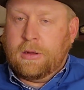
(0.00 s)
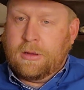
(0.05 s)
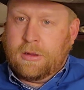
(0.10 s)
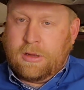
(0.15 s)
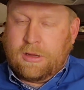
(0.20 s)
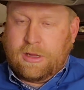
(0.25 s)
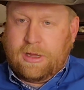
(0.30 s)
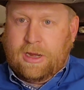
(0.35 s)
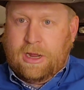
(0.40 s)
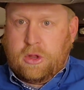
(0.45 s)

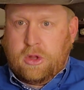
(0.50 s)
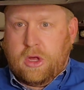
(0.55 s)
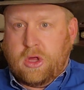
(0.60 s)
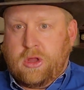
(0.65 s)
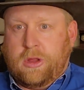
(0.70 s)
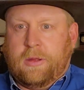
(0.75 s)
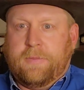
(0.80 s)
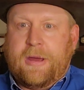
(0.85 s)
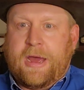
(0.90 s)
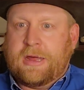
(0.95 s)
in a judging
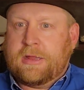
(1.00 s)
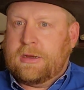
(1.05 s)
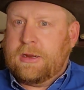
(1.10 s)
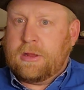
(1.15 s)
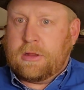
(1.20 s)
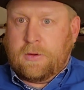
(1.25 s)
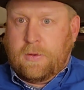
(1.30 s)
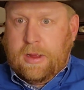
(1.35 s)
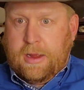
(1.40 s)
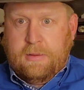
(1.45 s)
capacity, so
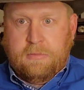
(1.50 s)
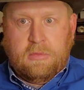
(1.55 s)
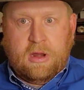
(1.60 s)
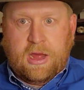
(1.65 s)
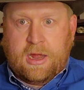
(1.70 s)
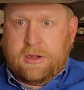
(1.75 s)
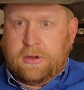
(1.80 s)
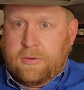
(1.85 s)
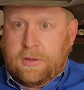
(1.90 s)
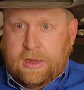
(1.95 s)
I am not
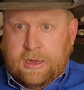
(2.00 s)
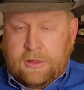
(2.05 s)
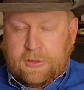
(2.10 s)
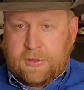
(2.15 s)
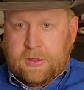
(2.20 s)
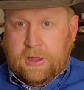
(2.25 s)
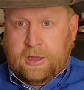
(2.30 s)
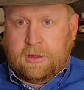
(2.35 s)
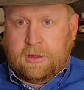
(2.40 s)
doing anything